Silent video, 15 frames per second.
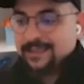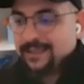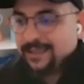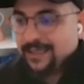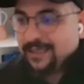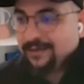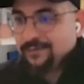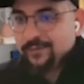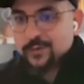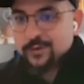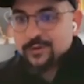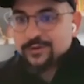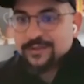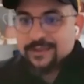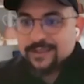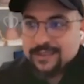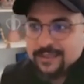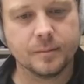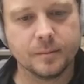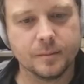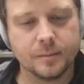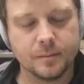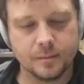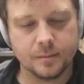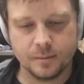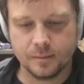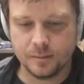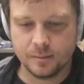uh, fortunately, uh,